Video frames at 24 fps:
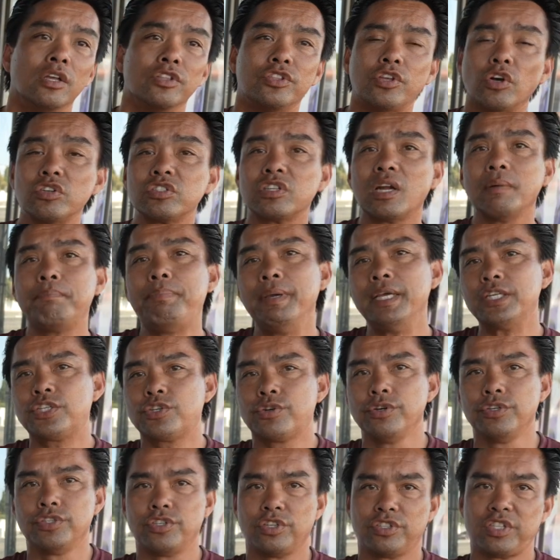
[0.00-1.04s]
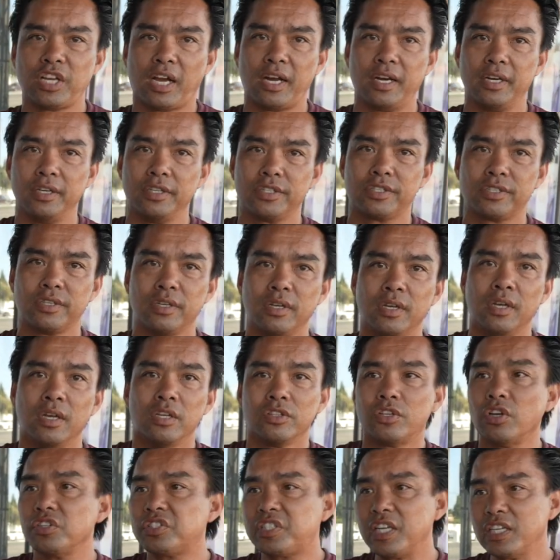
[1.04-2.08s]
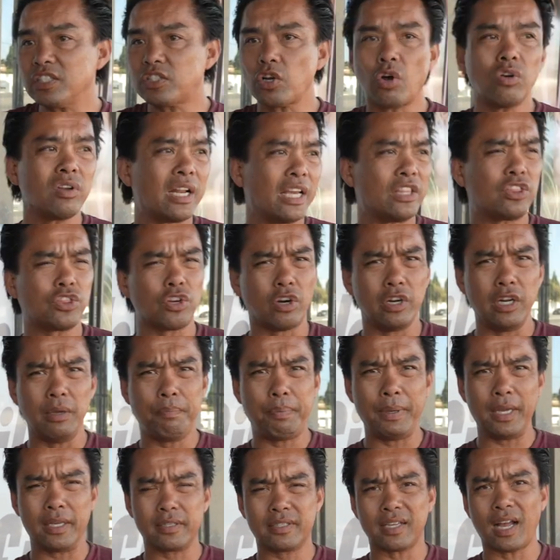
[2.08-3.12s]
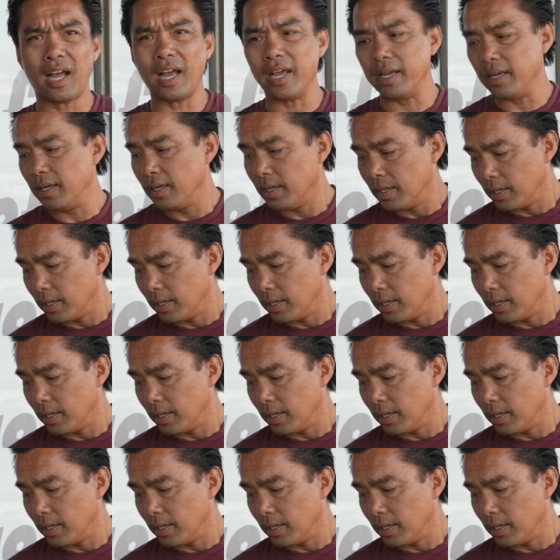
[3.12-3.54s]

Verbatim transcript: Those are beach cruiser tires. Those things hold like thirty P S I.